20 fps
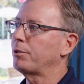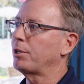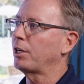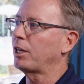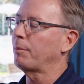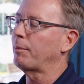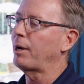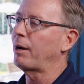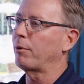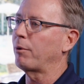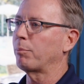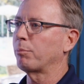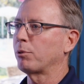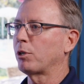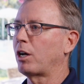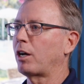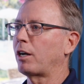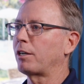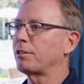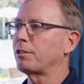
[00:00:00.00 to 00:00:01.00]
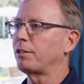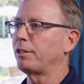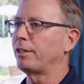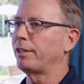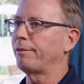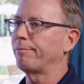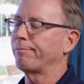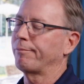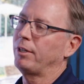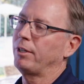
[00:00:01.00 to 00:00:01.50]
come out with products
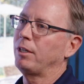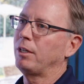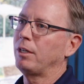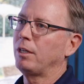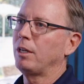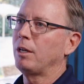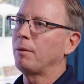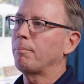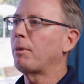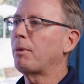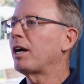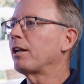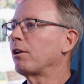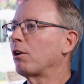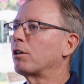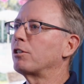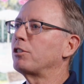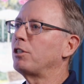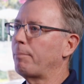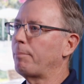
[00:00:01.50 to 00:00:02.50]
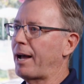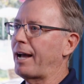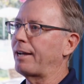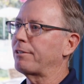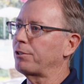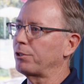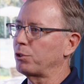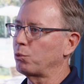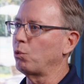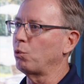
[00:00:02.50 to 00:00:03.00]
that, by and large, the
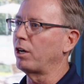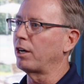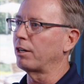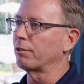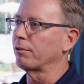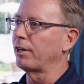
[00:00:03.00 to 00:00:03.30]
masses want.